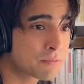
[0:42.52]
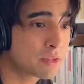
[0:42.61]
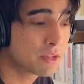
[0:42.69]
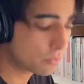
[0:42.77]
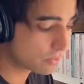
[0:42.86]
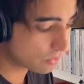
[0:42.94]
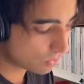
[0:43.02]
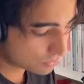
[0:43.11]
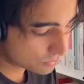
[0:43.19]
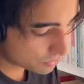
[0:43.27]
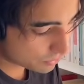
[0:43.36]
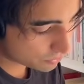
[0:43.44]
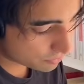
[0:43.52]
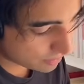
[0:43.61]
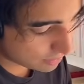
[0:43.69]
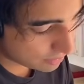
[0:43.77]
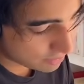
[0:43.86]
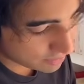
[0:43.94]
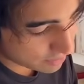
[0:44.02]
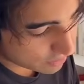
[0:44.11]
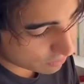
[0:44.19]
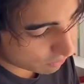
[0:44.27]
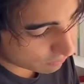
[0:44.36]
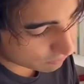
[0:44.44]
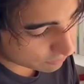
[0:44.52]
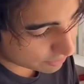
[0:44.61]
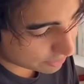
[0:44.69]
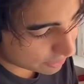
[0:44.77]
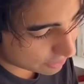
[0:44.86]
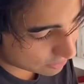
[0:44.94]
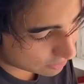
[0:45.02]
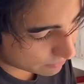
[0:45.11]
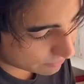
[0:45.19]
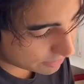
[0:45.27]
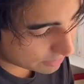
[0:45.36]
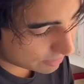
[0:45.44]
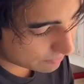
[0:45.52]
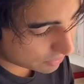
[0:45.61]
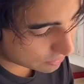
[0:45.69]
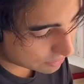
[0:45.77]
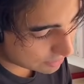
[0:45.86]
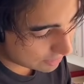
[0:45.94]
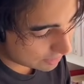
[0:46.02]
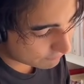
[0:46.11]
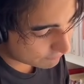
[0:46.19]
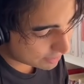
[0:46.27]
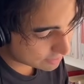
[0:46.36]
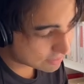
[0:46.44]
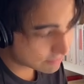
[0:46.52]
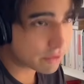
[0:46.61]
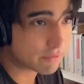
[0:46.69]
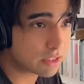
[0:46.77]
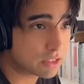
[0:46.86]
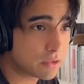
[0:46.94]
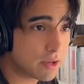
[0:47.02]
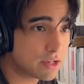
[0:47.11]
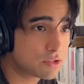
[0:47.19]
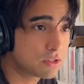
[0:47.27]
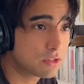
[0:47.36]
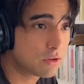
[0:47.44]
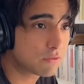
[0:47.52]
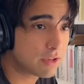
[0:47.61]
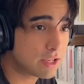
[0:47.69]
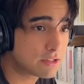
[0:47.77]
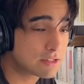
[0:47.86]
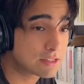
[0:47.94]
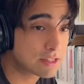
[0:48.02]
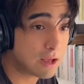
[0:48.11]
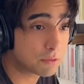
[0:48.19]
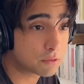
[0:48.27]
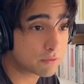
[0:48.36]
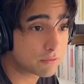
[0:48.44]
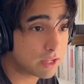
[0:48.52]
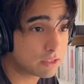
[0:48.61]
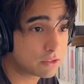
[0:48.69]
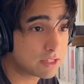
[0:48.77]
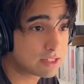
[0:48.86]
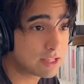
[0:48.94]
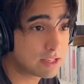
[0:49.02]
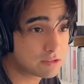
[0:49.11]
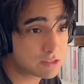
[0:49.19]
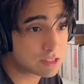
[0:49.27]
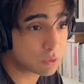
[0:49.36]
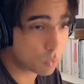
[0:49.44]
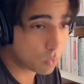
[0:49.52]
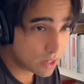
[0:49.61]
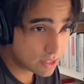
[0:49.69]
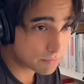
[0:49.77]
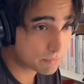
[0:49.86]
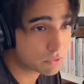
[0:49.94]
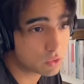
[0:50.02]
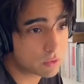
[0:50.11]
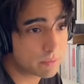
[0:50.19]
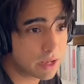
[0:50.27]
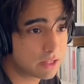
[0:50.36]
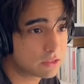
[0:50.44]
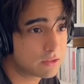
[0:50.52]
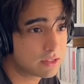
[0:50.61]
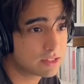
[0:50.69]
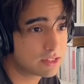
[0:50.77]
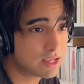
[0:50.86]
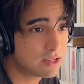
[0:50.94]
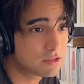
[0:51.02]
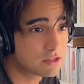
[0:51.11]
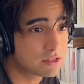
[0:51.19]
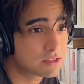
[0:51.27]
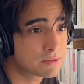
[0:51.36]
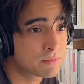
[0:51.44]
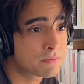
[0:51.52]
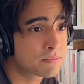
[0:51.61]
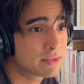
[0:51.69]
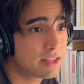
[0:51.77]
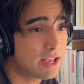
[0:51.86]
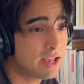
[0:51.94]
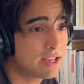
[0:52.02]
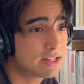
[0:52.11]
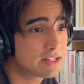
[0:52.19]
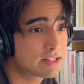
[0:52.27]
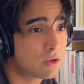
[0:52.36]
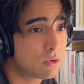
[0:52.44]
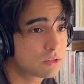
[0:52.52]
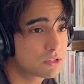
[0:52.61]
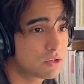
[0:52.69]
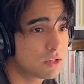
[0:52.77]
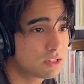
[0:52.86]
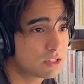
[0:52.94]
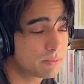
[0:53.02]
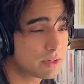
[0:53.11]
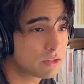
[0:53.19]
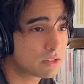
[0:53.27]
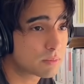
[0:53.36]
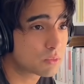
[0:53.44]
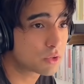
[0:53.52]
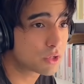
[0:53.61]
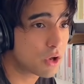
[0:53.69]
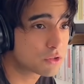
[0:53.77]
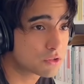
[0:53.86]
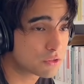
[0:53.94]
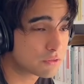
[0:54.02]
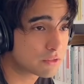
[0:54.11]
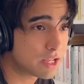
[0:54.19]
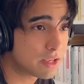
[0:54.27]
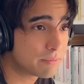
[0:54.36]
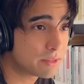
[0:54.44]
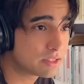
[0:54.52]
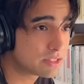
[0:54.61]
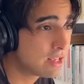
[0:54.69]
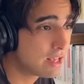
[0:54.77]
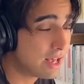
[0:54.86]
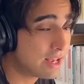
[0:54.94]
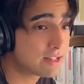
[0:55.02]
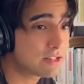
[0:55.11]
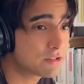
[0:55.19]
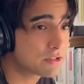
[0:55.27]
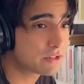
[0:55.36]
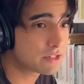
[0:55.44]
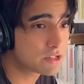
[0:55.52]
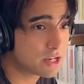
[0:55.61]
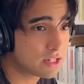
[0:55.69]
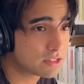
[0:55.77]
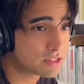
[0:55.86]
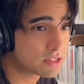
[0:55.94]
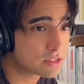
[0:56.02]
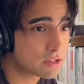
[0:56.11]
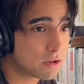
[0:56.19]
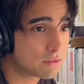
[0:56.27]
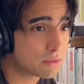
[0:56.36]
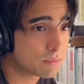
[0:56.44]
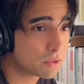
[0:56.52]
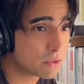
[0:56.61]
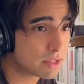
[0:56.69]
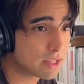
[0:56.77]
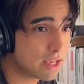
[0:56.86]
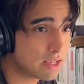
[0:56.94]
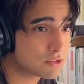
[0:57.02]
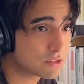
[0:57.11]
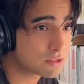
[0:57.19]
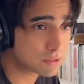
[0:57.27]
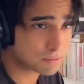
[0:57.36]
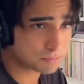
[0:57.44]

We're also going to be covering a little bit about the effective evaluation of agents, how to evaluate agents and when to evaluate the agents, and also a little bit on the production reliability and engineering challenges of deploying agents.